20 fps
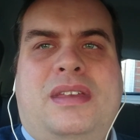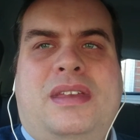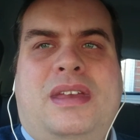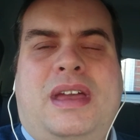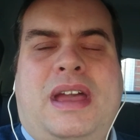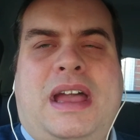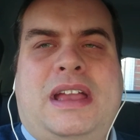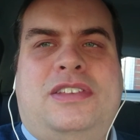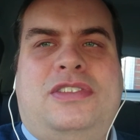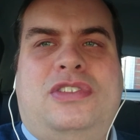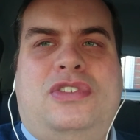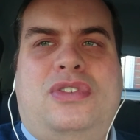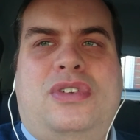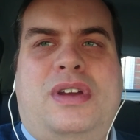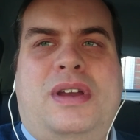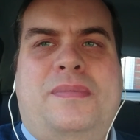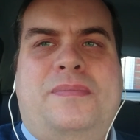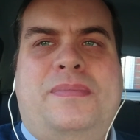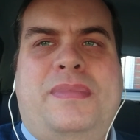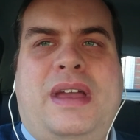
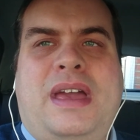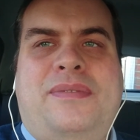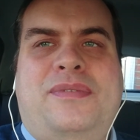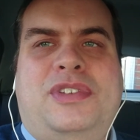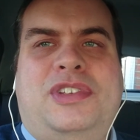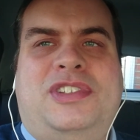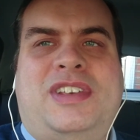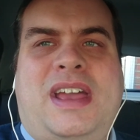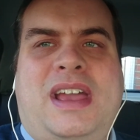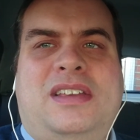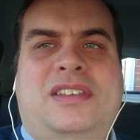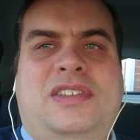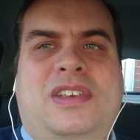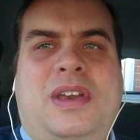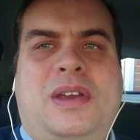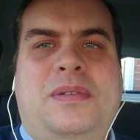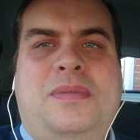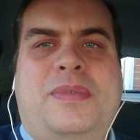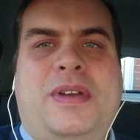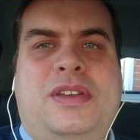Astra and the
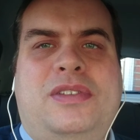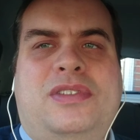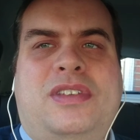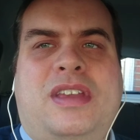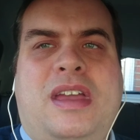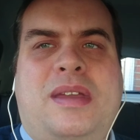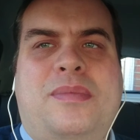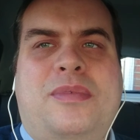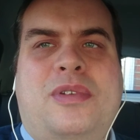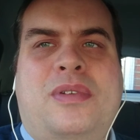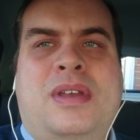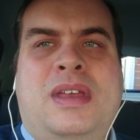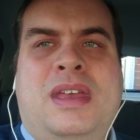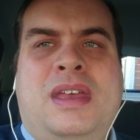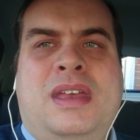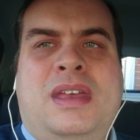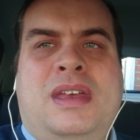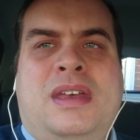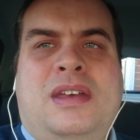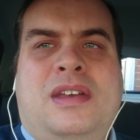Saxo. Those came
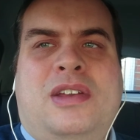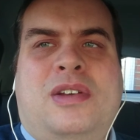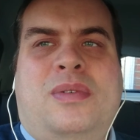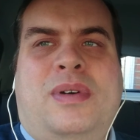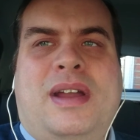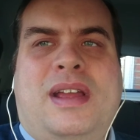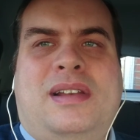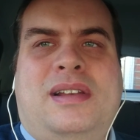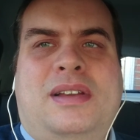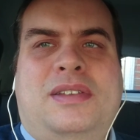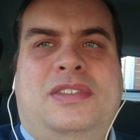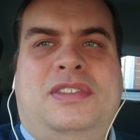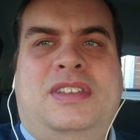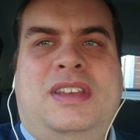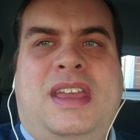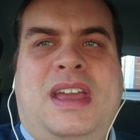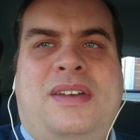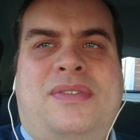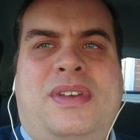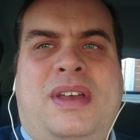quite close
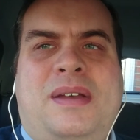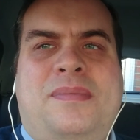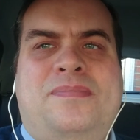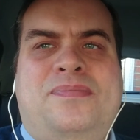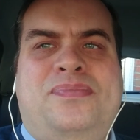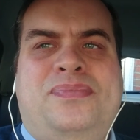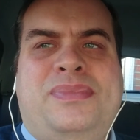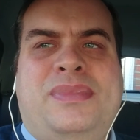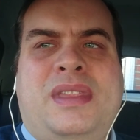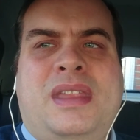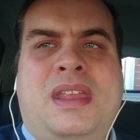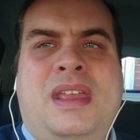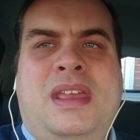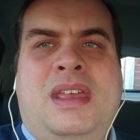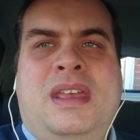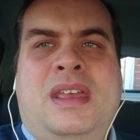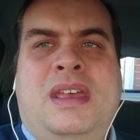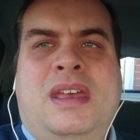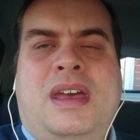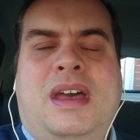together.
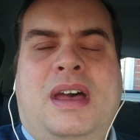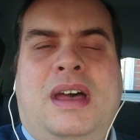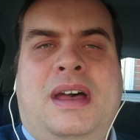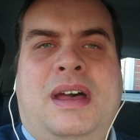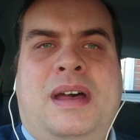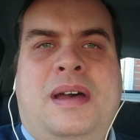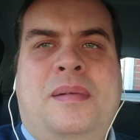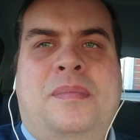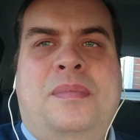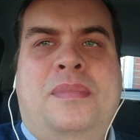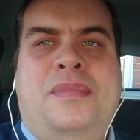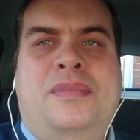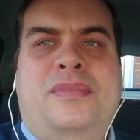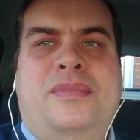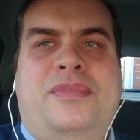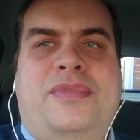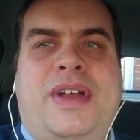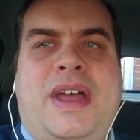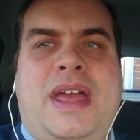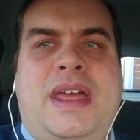
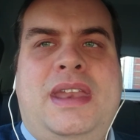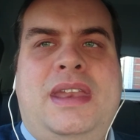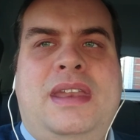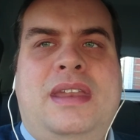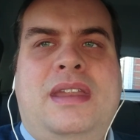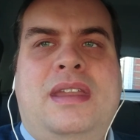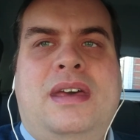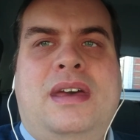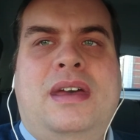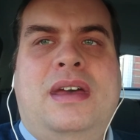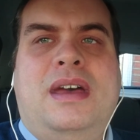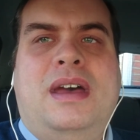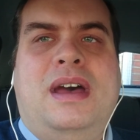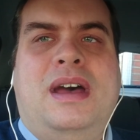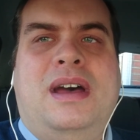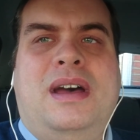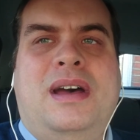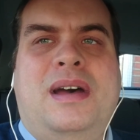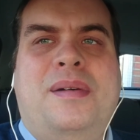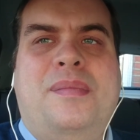Then
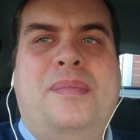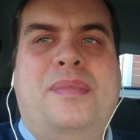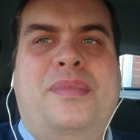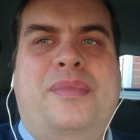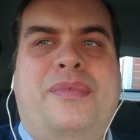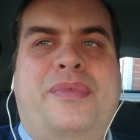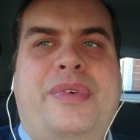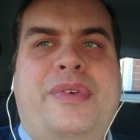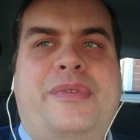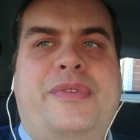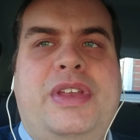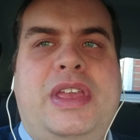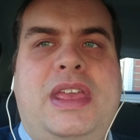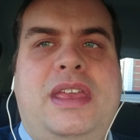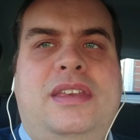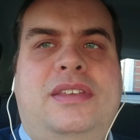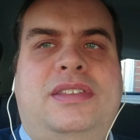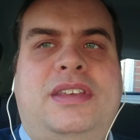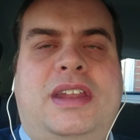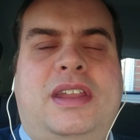
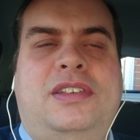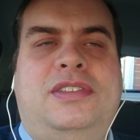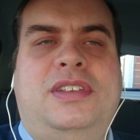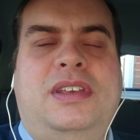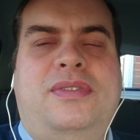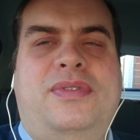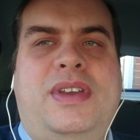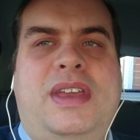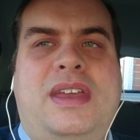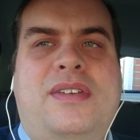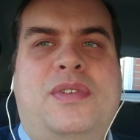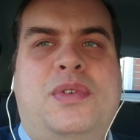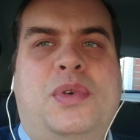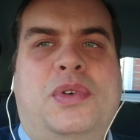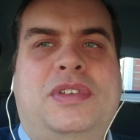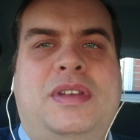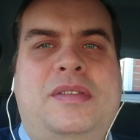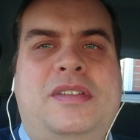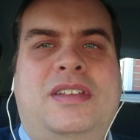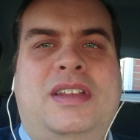the ZSCV, of
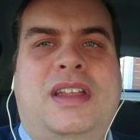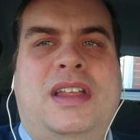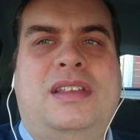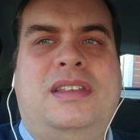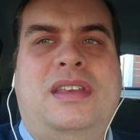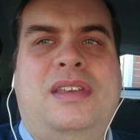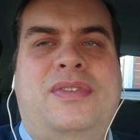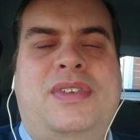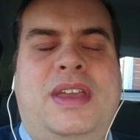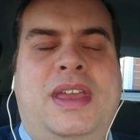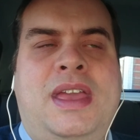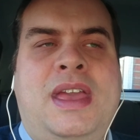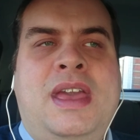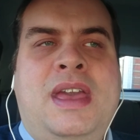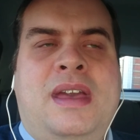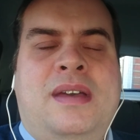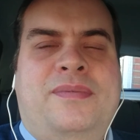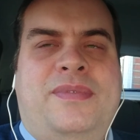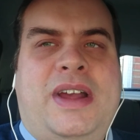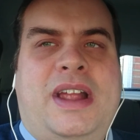course, every ZSCV,
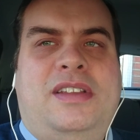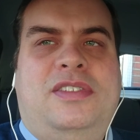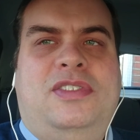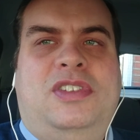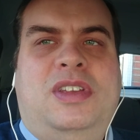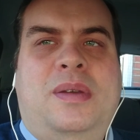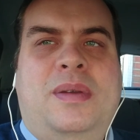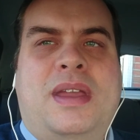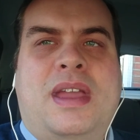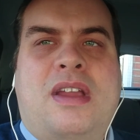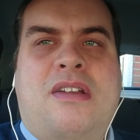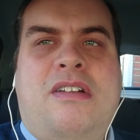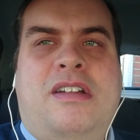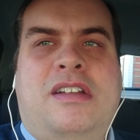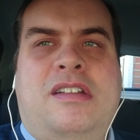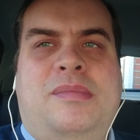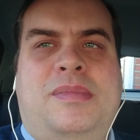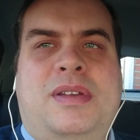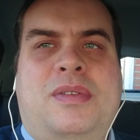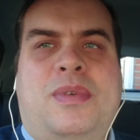that's doing
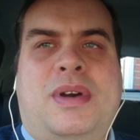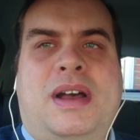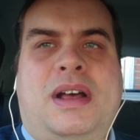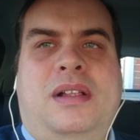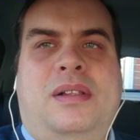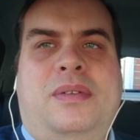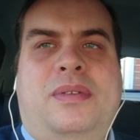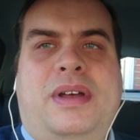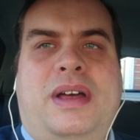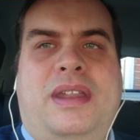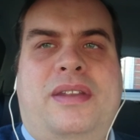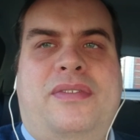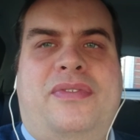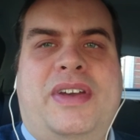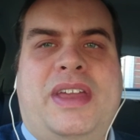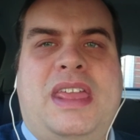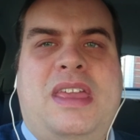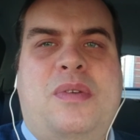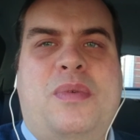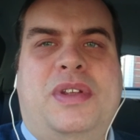incredibly well. And
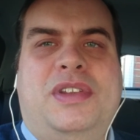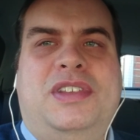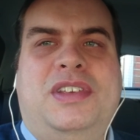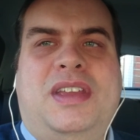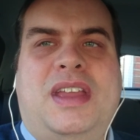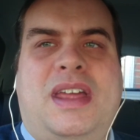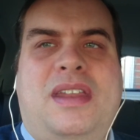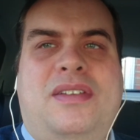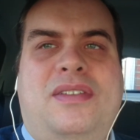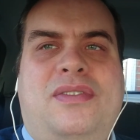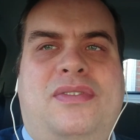thank you once again